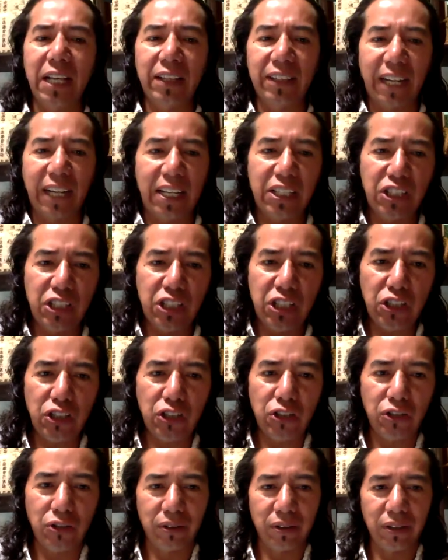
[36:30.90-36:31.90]
a
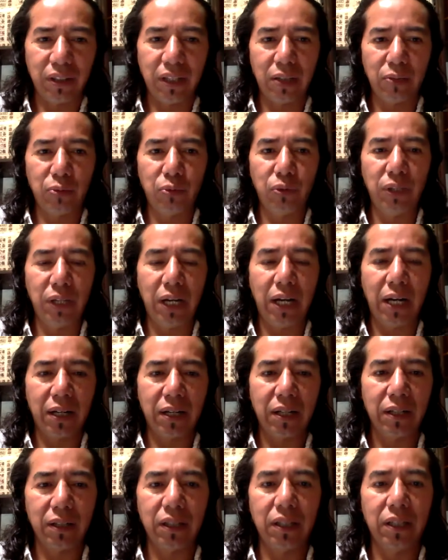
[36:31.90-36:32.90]
transition that we
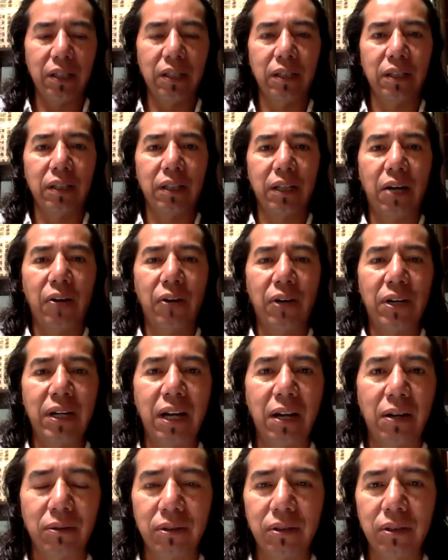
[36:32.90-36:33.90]
are uh, carrying
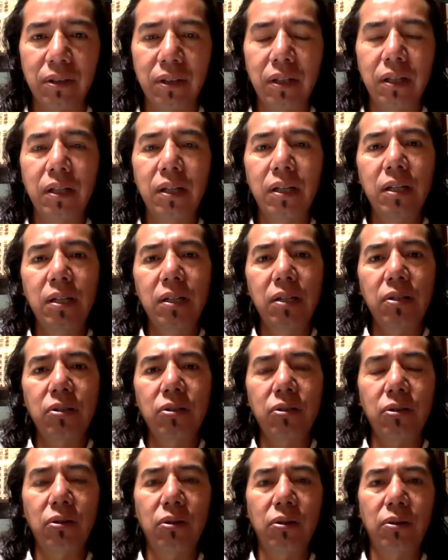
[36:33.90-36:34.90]
out.
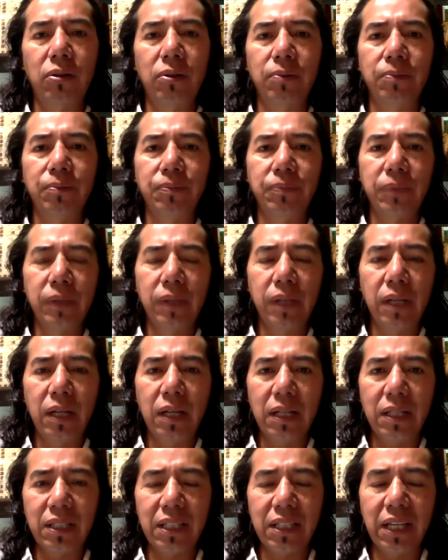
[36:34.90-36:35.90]
So
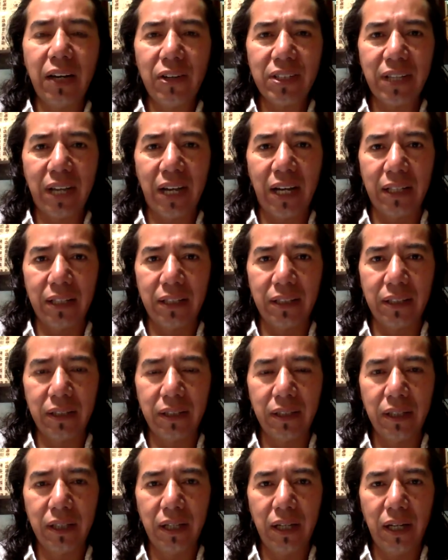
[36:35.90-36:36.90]
sacred sites
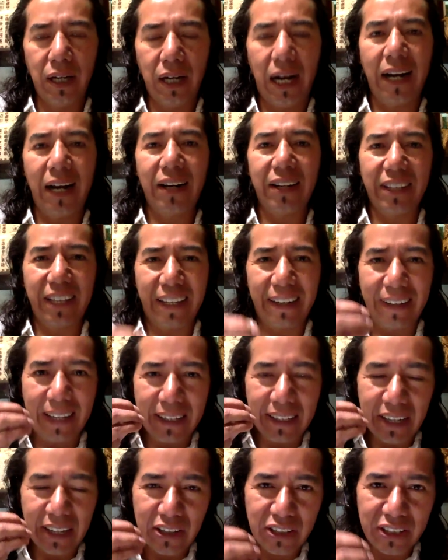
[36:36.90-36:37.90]
are the
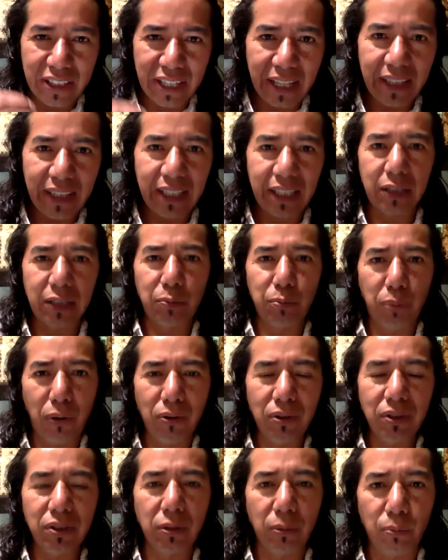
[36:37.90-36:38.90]
energetic
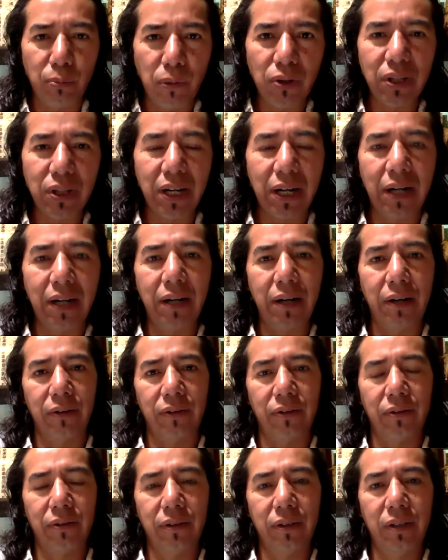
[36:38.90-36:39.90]
points of Mother
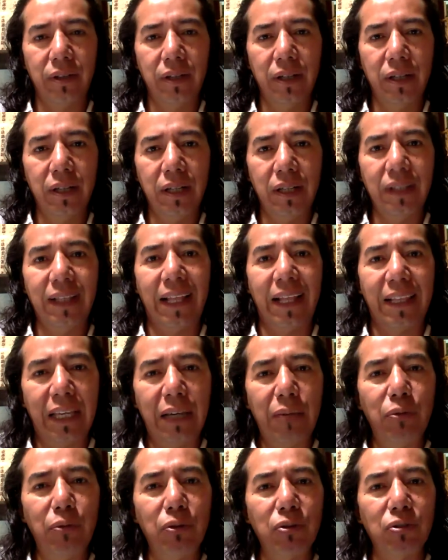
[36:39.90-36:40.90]
Earth that
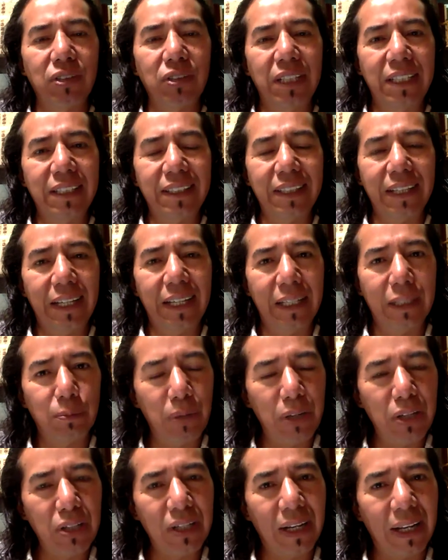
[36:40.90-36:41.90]
give us this
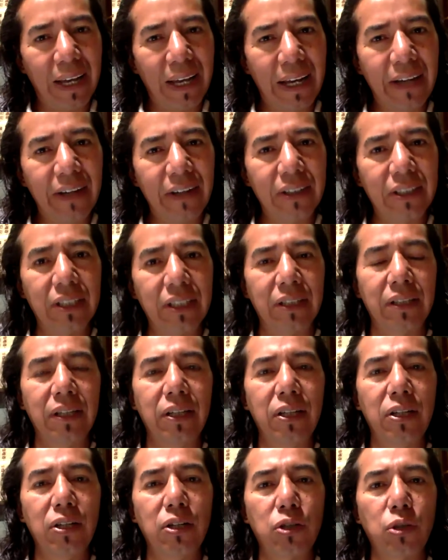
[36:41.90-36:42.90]
special energy
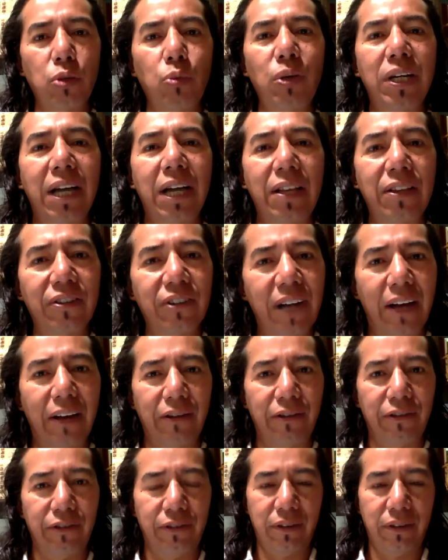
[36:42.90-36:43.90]
so we can thrive.